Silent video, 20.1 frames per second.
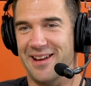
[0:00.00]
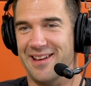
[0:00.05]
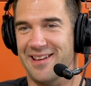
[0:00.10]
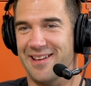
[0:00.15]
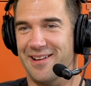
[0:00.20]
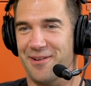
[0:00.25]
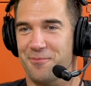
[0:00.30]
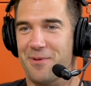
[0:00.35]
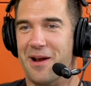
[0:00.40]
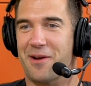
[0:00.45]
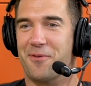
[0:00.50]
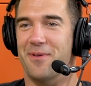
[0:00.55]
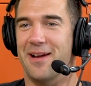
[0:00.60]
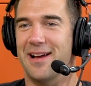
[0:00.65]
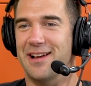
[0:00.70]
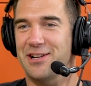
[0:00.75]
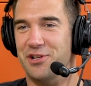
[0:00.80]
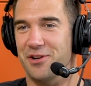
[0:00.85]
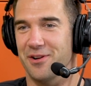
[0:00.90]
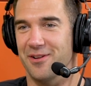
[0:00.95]
Uh, that makes
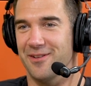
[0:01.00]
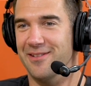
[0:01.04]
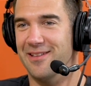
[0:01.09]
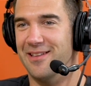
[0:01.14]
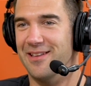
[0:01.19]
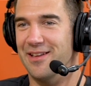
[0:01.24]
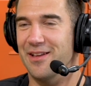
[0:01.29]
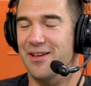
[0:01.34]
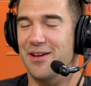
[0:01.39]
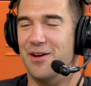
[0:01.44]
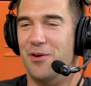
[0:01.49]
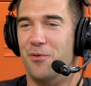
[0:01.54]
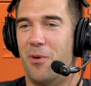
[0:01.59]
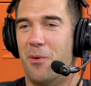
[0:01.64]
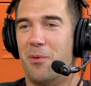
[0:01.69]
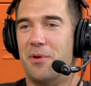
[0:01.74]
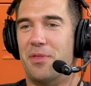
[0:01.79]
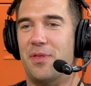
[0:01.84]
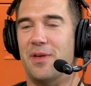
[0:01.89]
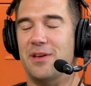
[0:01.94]
Recreational. sense. Recreational, What
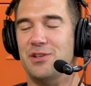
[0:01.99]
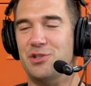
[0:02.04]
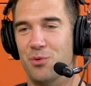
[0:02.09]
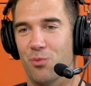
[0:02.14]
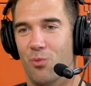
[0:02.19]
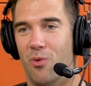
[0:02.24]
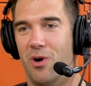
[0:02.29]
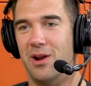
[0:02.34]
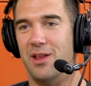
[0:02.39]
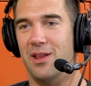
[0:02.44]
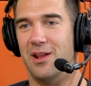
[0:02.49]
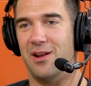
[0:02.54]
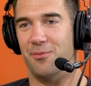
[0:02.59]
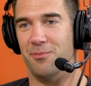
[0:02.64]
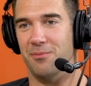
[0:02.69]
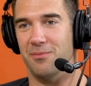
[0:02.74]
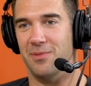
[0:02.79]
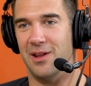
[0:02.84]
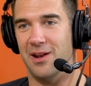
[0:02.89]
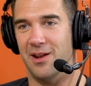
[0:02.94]
yeah. were the things you wanted in
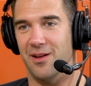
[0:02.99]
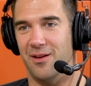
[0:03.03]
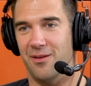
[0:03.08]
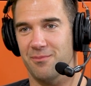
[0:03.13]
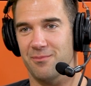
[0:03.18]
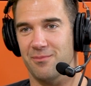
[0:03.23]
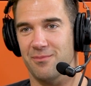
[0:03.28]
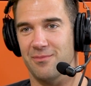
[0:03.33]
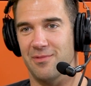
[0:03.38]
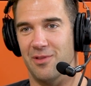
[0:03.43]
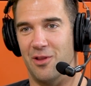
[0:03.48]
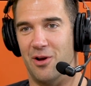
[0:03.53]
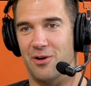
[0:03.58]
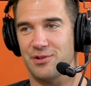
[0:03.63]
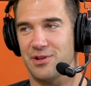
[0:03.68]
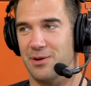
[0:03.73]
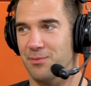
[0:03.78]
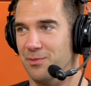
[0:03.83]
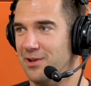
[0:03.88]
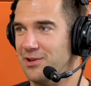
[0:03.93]
a, in a
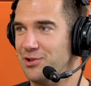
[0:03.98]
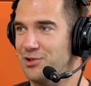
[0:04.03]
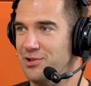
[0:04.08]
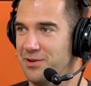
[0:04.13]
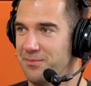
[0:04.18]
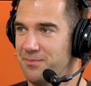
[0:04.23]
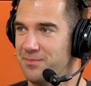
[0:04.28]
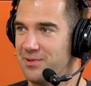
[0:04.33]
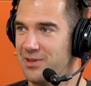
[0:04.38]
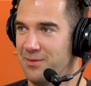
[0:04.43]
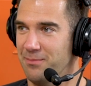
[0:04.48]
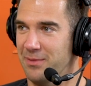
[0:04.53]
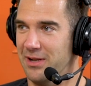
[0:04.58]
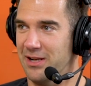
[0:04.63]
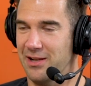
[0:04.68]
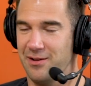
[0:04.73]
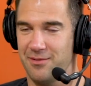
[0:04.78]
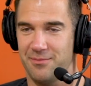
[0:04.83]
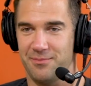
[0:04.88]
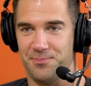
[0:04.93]
long-term relationship,
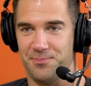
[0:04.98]
committed?